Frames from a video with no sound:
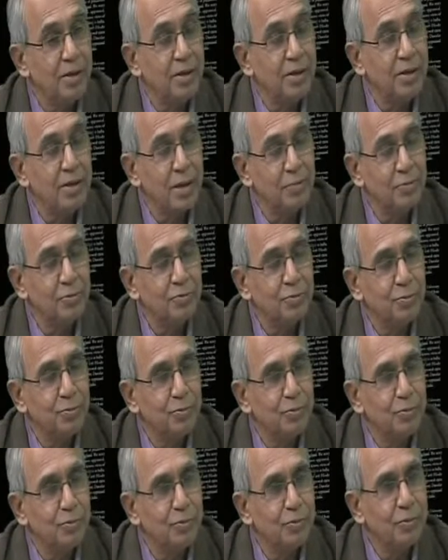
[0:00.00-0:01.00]
comes
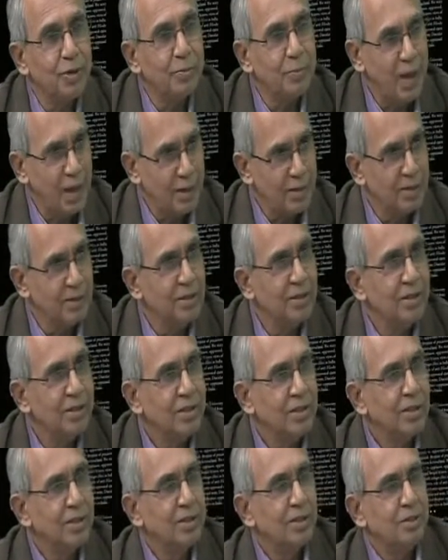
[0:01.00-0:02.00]
way back,
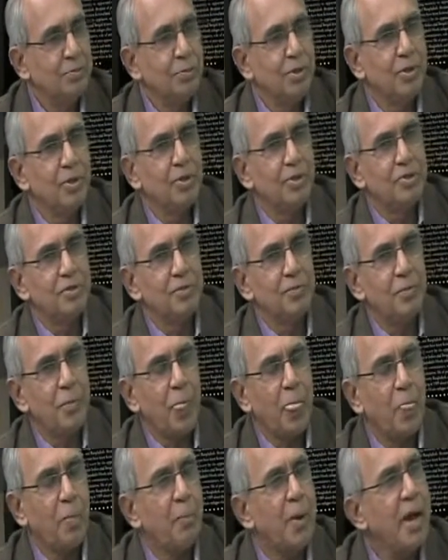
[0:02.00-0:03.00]
because
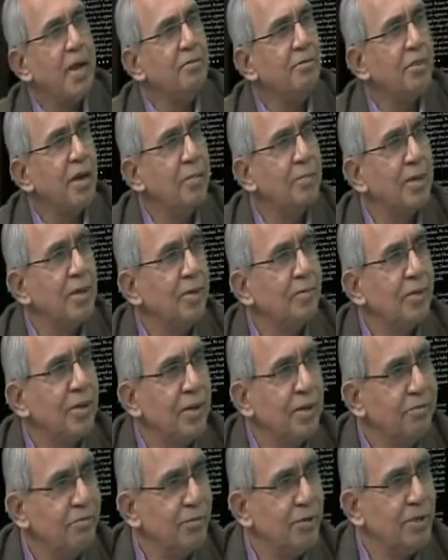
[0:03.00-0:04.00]
my family were
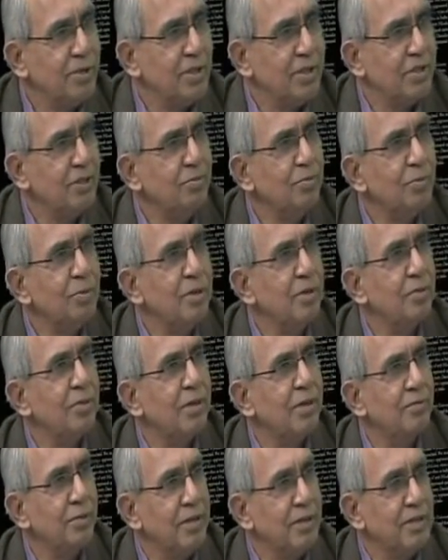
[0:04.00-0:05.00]
refugees. They were
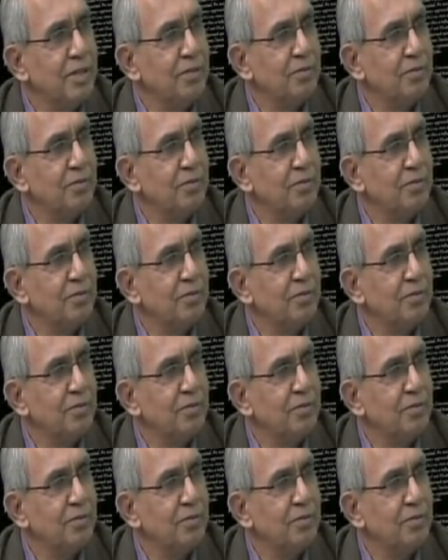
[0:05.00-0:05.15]
evicted